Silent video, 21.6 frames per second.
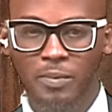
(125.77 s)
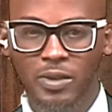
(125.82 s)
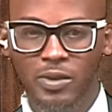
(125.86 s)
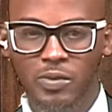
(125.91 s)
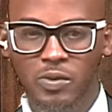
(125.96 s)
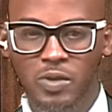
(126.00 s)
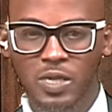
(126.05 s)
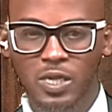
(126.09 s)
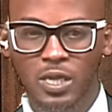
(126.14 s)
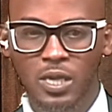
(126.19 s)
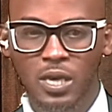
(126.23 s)
He
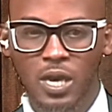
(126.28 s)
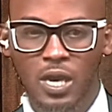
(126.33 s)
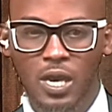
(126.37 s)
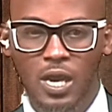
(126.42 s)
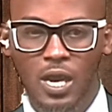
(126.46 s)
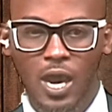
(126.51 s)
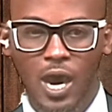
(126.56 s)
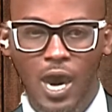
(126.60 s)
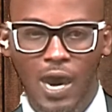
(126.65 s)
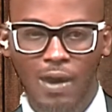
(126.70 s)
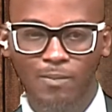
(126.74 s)
will
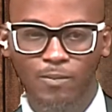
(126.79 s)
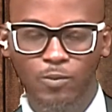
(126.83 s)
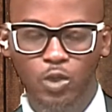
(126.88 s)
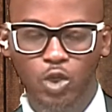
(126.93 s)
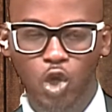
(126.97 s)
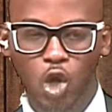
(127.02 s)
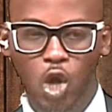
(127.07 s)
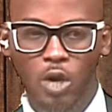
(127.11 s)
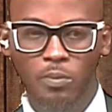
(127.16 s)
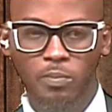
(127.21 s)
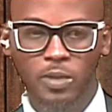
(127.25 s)

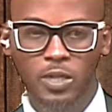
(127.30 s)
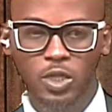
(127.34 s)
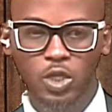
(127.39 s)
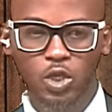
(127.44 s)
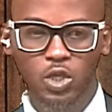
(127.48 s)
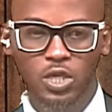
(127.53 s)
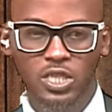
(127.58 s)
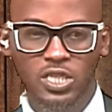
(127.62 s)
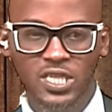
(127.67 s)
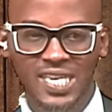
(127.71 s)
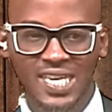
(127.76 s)
join me
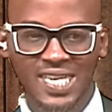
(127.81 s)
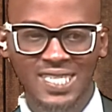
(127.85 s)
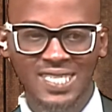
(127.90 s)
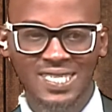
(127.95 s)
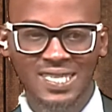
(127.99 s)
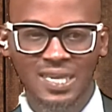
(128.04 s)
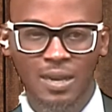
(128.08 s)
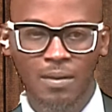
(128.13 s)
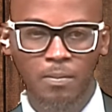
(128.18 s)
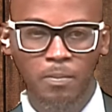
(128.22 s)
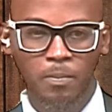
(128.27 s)
to discuss
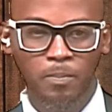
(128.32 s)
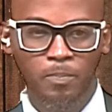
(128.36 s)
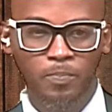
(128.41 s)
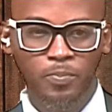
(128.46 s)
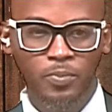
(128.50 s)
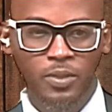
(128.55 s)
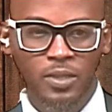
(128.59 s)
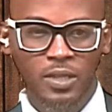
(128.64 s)
some